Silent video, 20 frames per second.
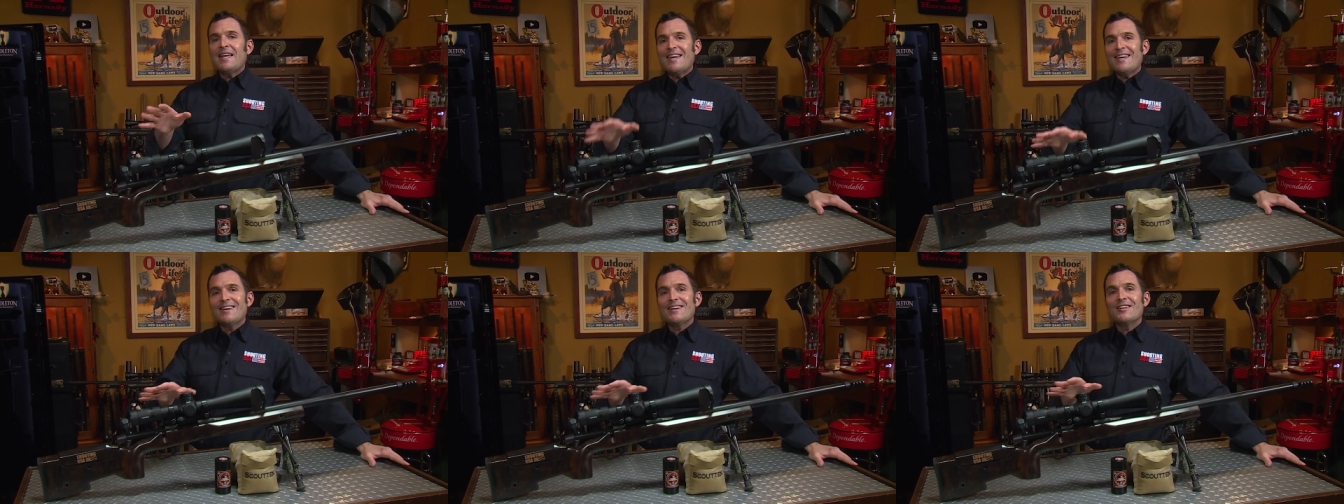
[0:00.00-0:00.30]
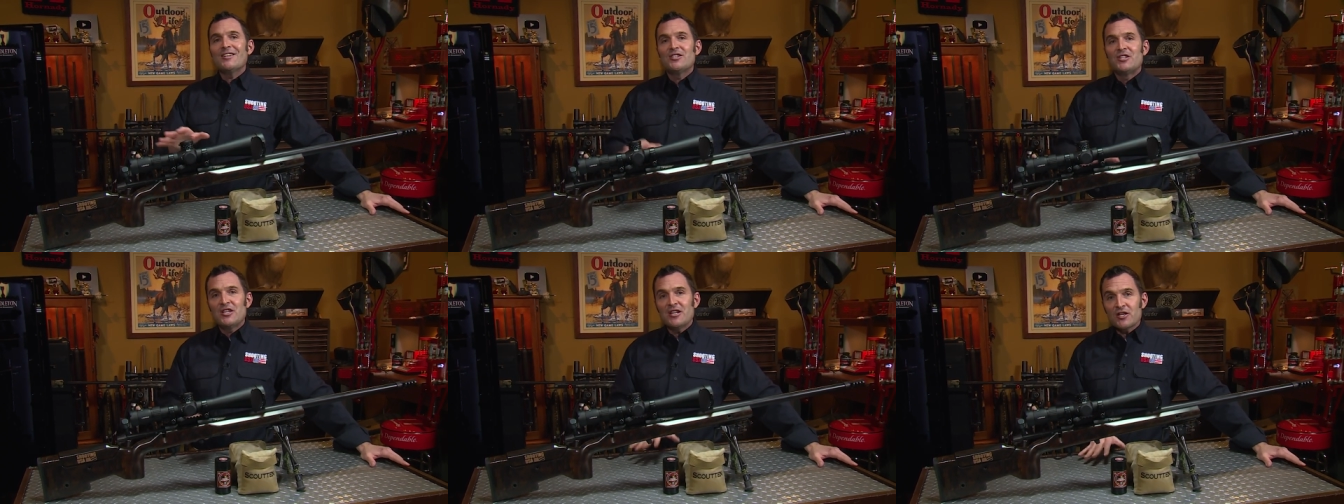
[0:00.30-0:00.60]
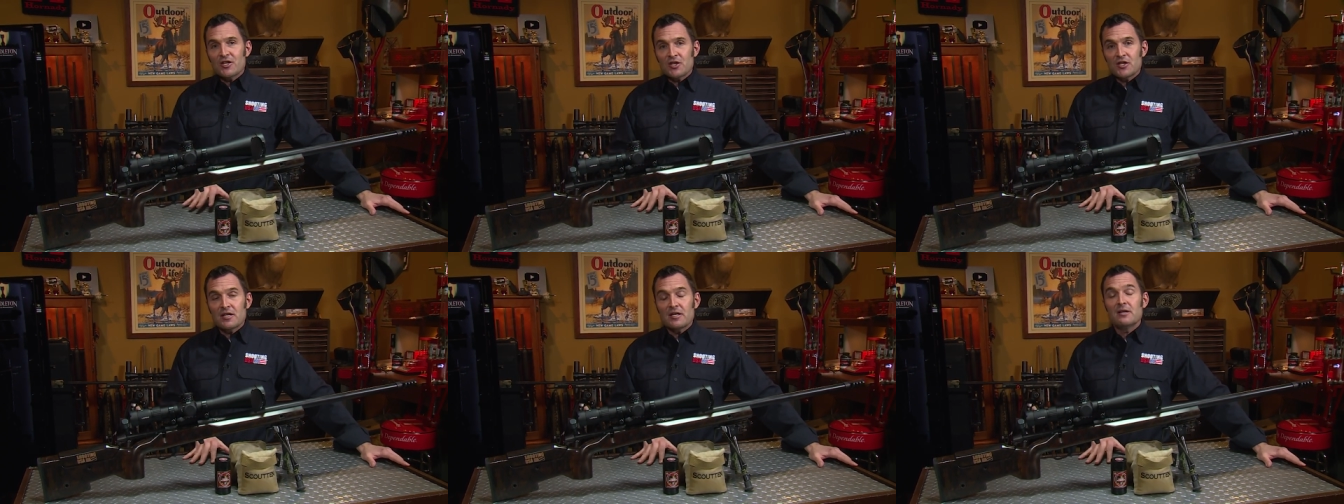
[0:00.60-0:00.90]
in
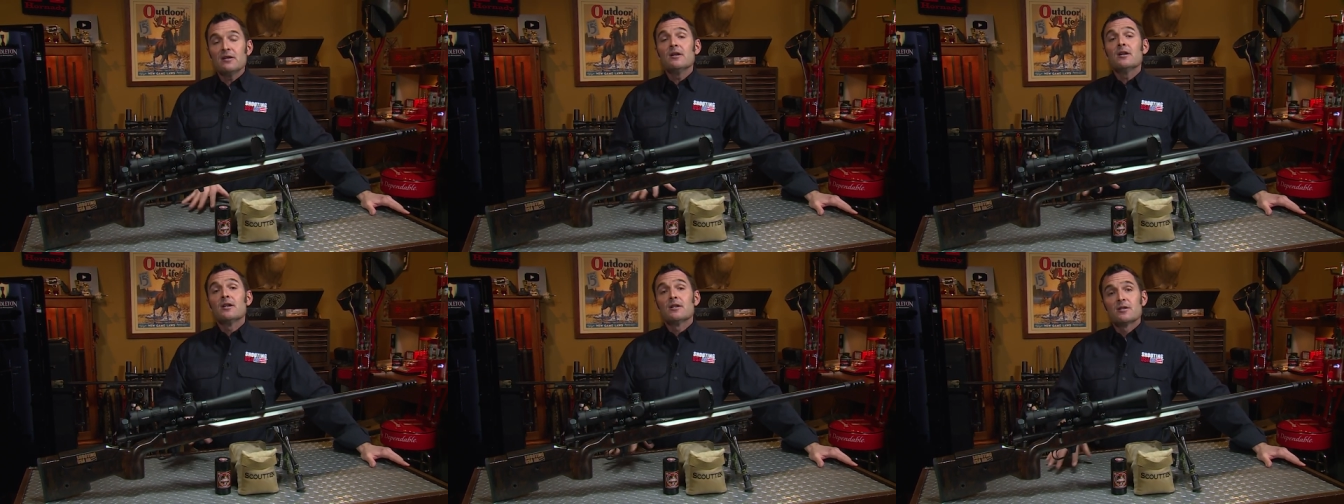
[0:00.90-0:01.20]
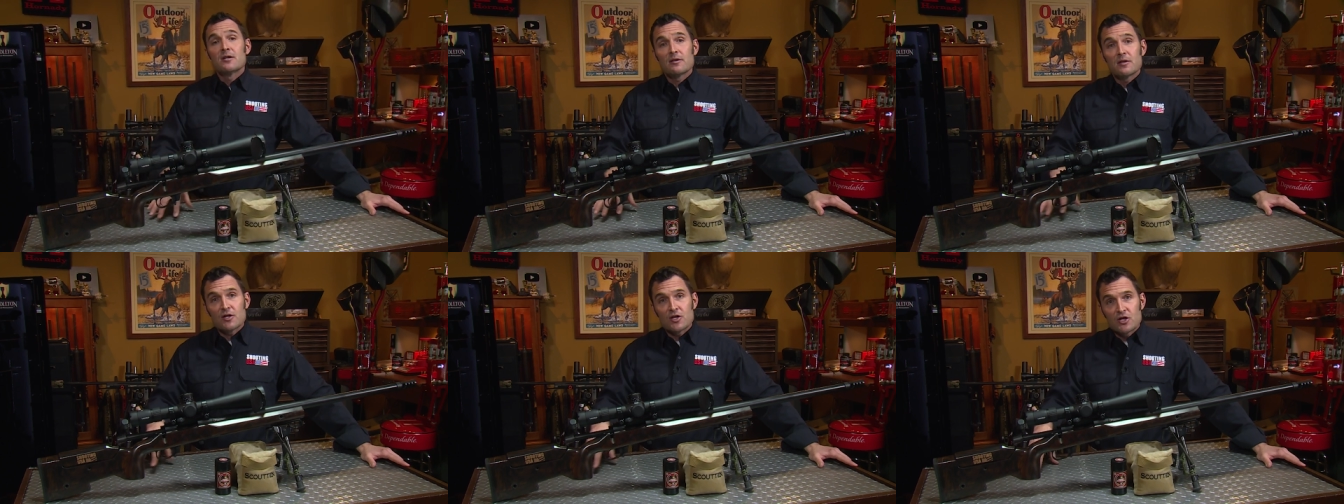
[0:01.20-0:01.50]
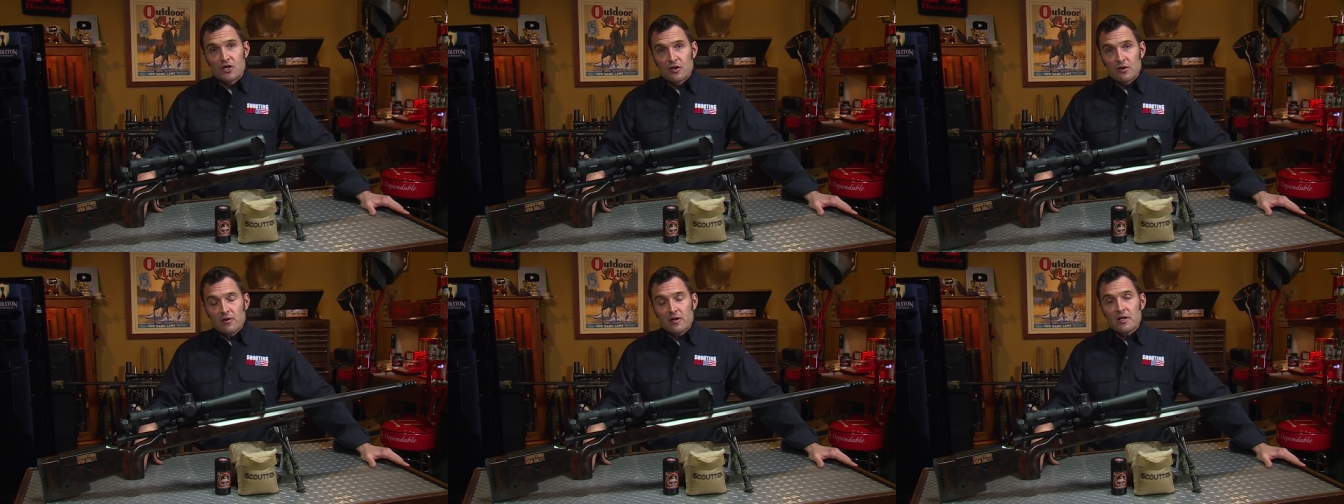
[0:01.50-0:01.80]
addition to the
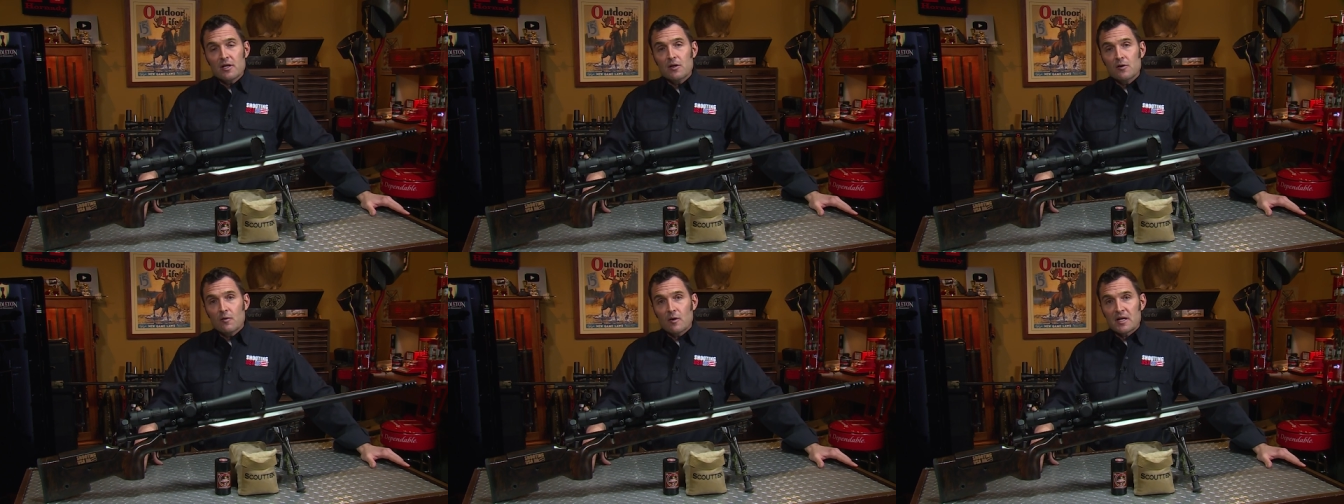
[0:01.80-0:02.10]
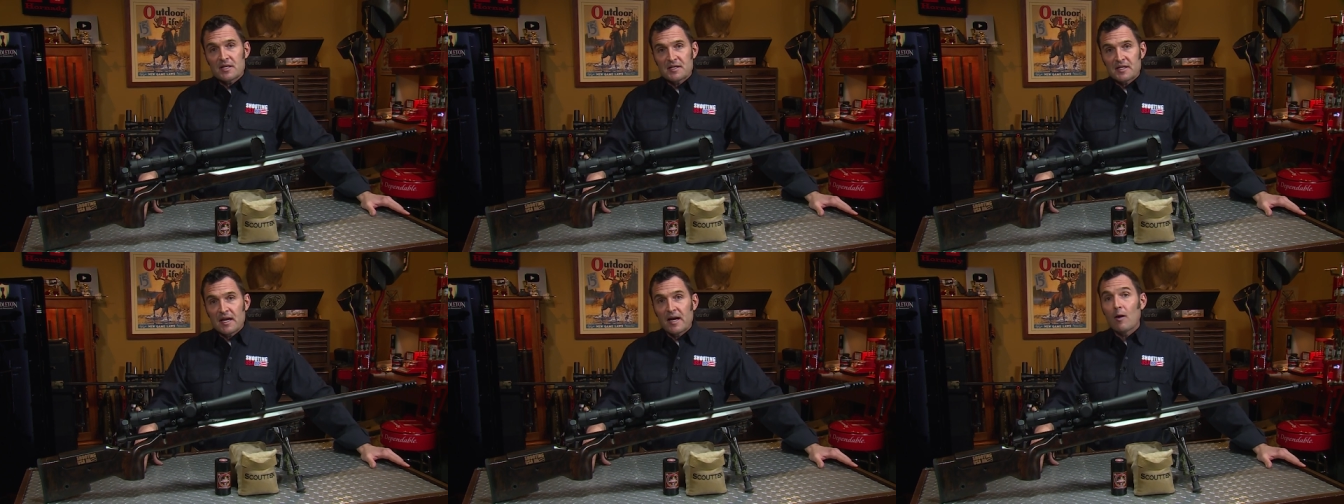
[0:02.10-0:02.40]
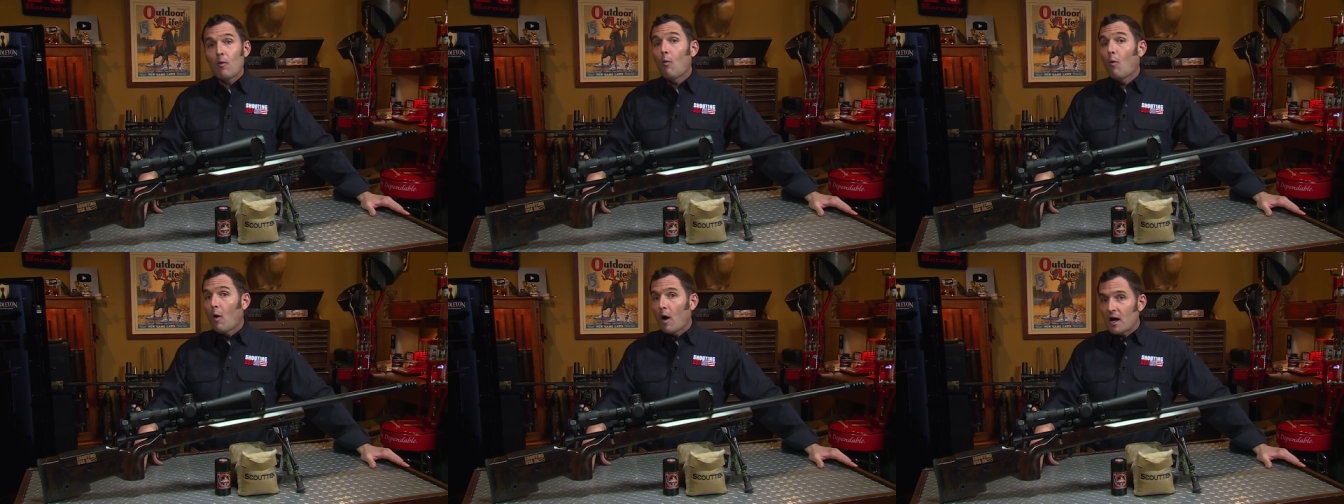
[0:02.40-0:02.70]
Shooting USA
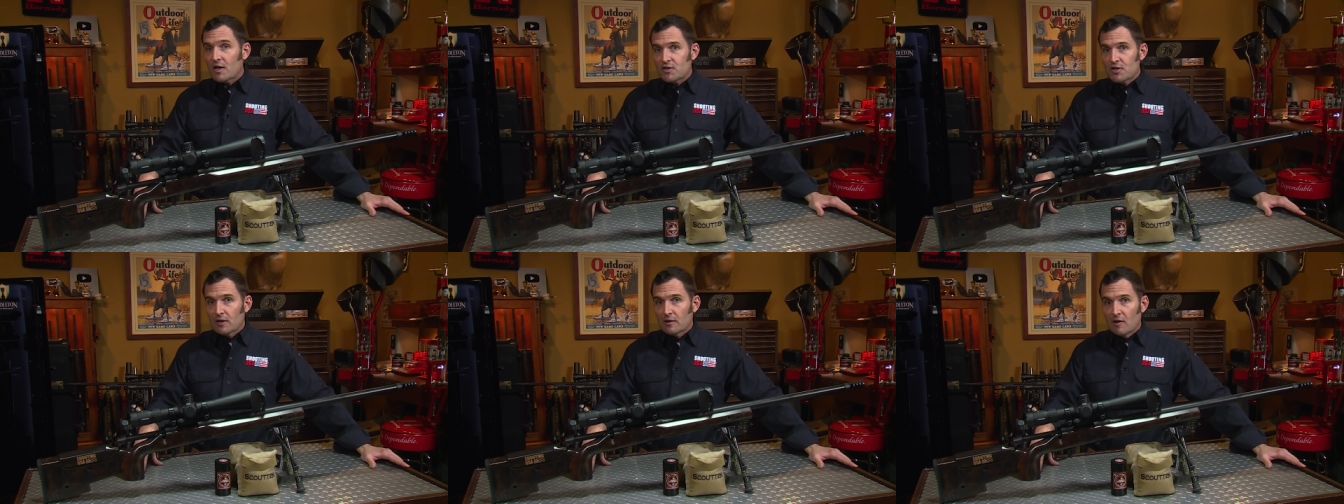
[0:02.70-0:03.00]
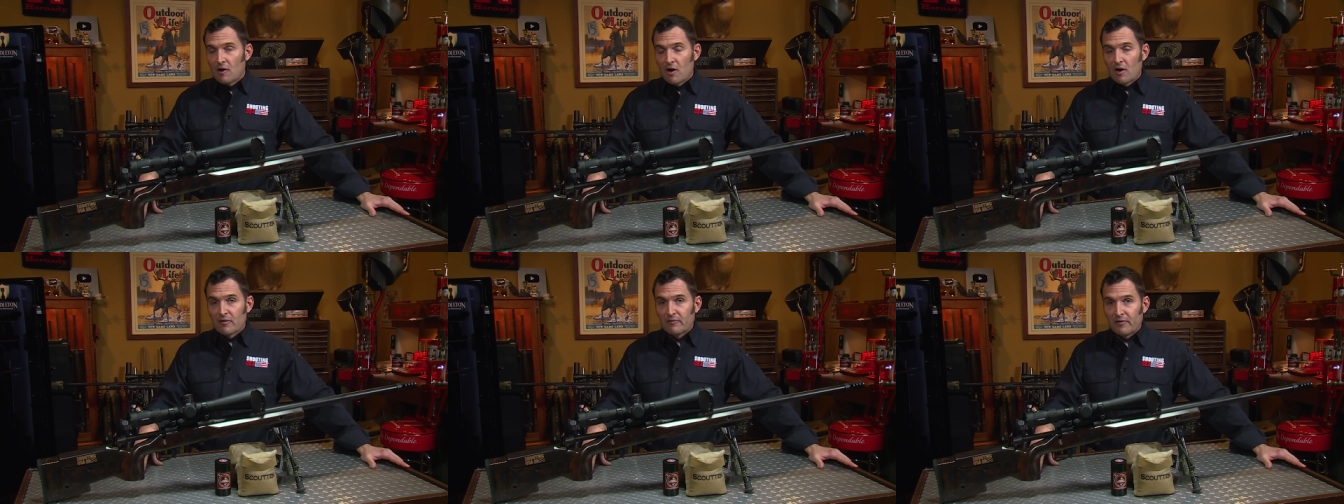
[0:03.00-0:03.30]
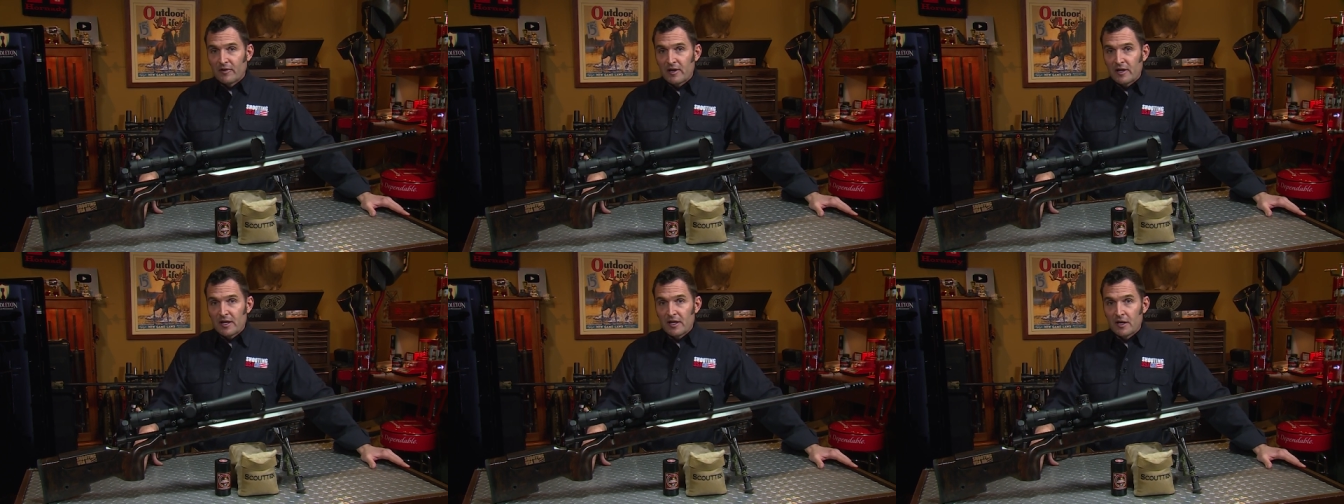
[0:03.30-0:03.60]
watch-along
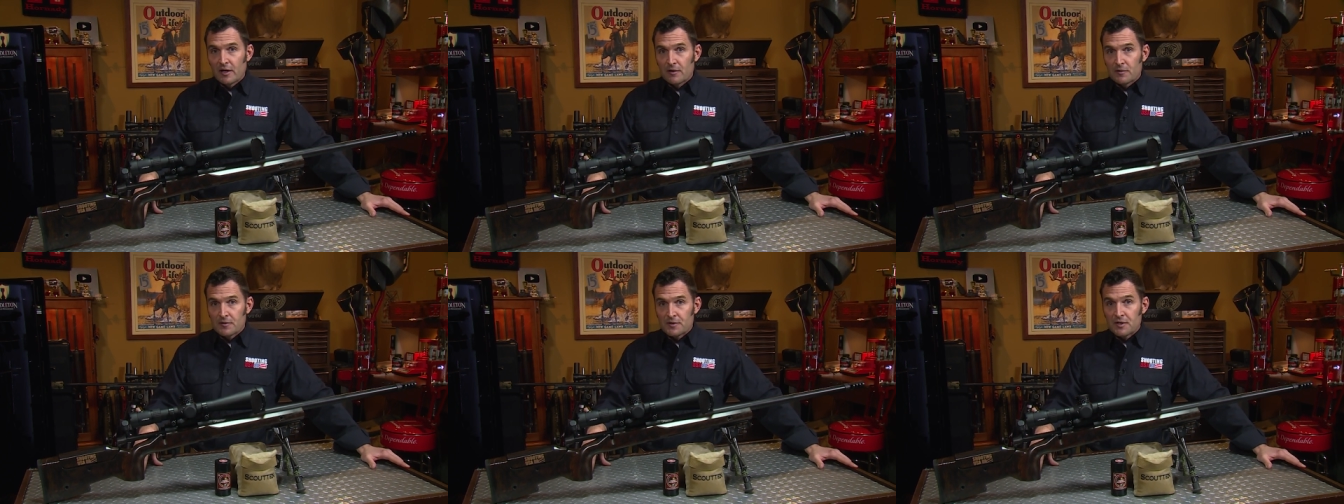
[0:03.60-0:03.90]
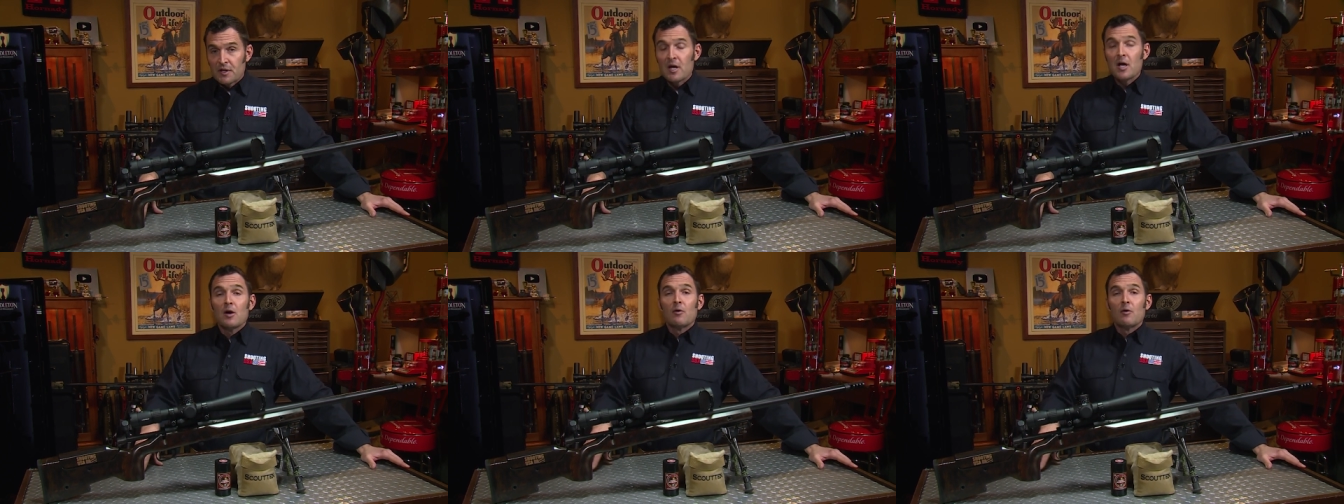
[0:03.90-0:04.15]
videos.